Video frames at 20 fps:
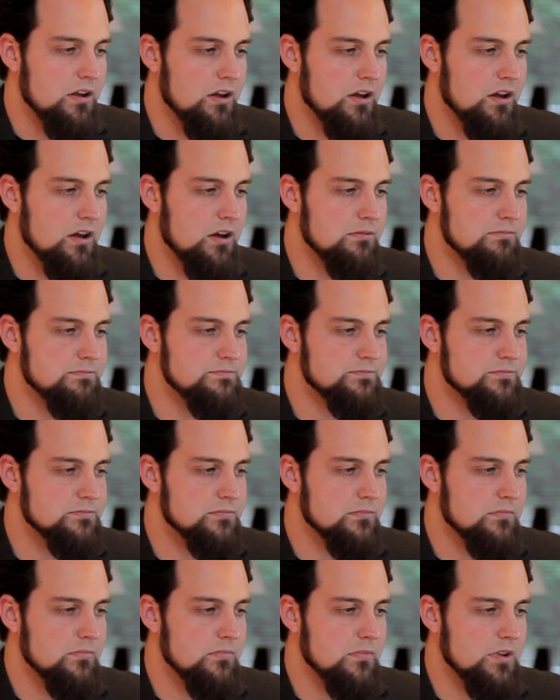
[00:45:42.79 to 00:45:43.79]
Um,
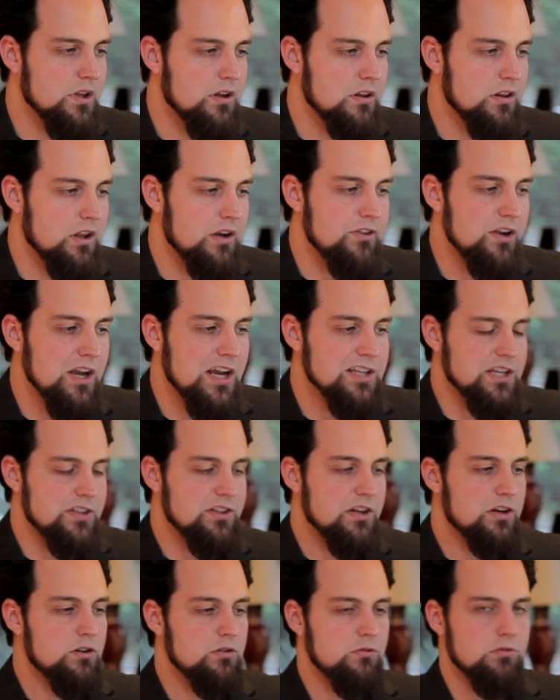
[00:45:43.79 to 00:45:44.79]
a lot of you guys out
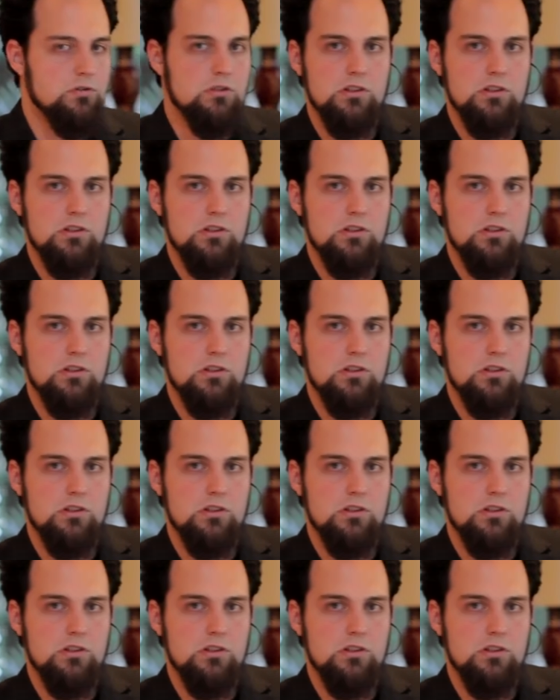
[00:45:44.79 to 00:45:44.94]
there who